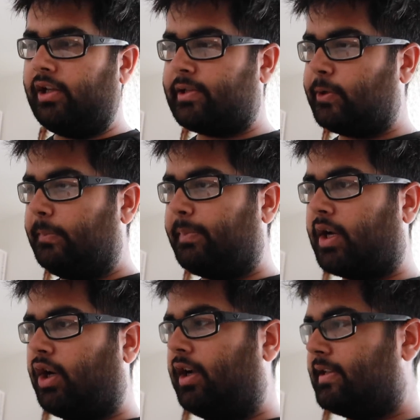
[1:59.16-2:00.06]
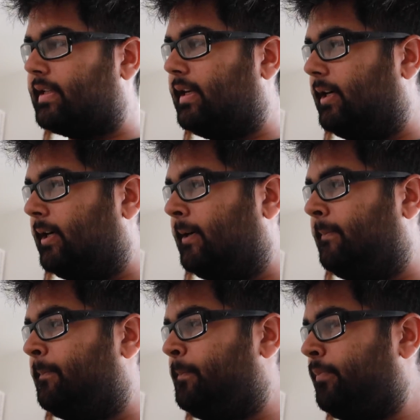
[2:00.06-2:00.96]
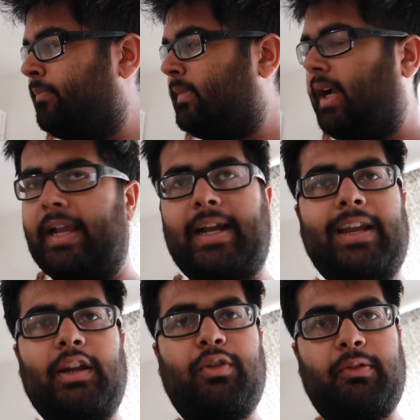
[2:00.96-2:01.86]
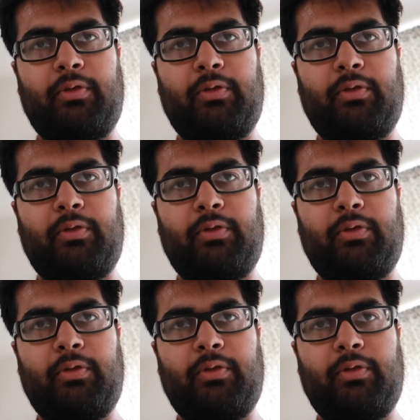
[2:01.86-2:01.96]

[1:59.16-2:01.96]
Also, because I got it for